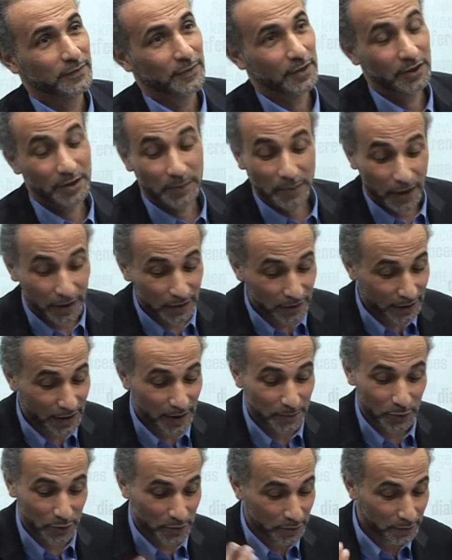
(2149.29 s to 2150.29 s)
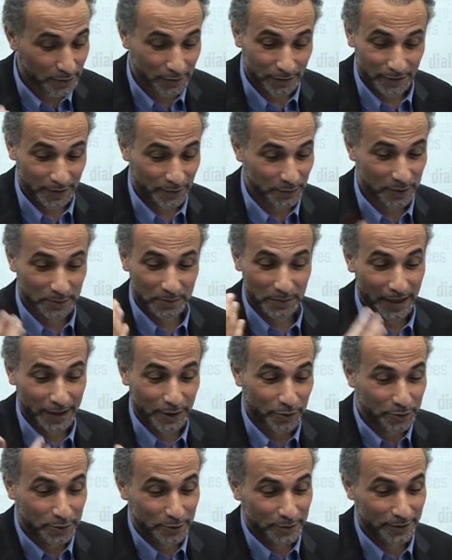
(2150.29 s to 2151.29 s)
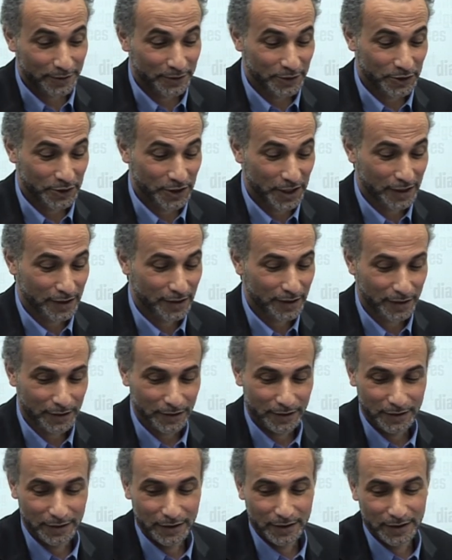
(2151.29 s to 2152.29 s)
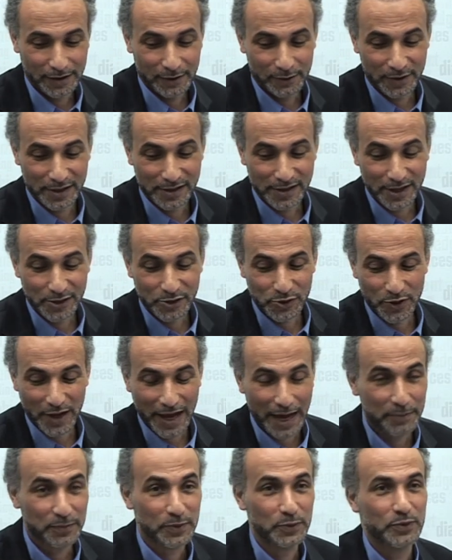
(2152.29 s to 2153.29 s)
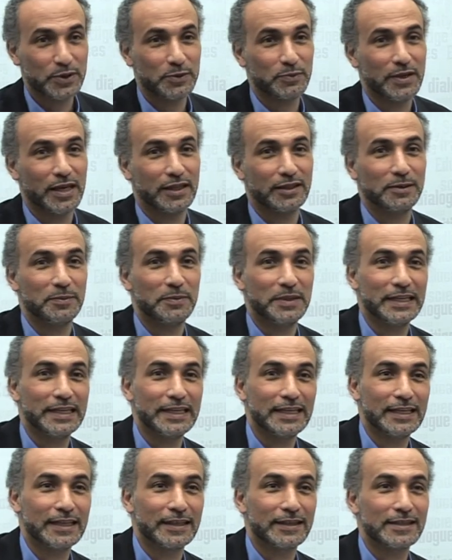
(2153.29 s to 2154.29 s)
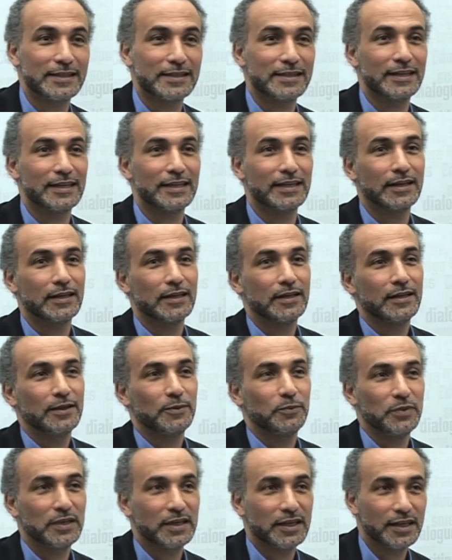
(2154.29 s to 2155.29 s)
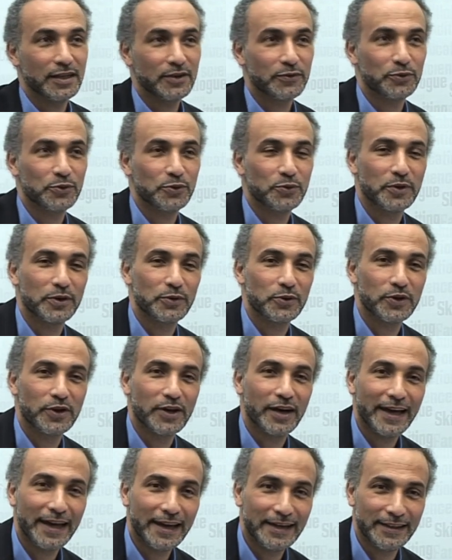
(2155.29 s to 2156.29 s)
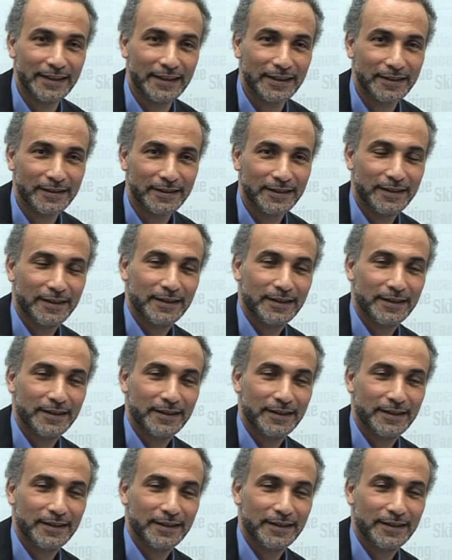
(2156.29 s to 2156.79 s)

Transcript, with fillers: and among them, you know, even my own sheikh was not so happy with me at the beginning and say, be careful where you are heading,